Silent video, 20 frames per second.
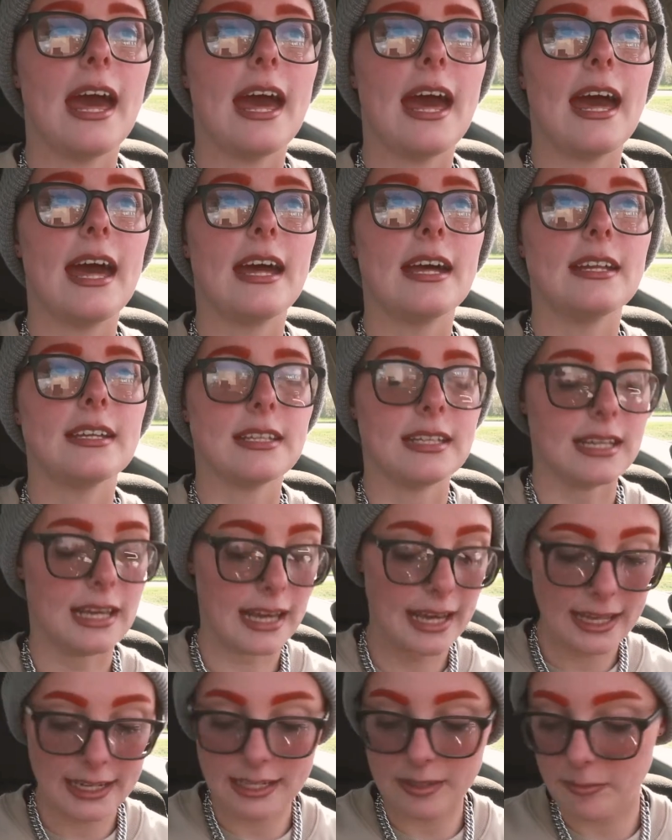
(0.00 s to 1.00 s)
And he
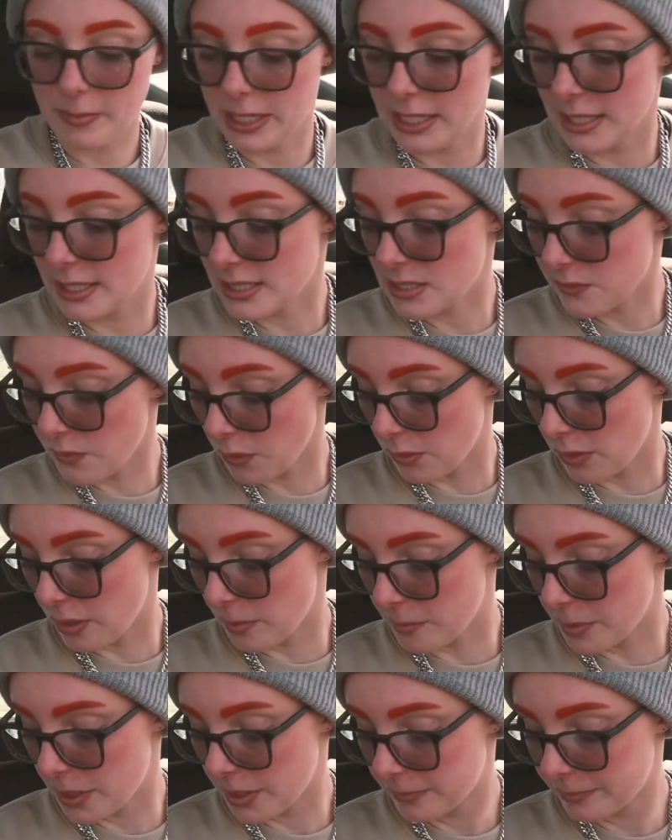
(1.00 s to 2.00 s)
handed me his phone
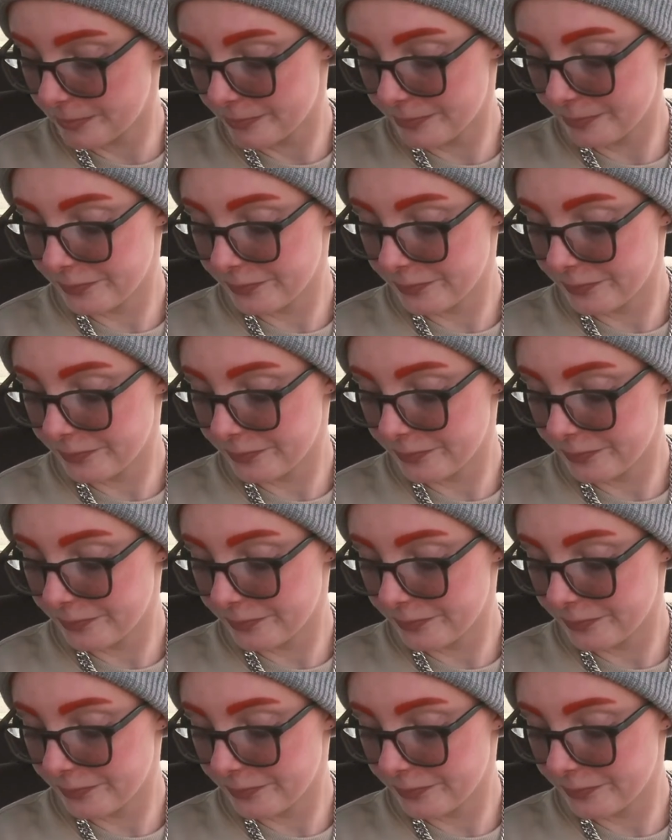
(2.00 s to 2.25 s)
number,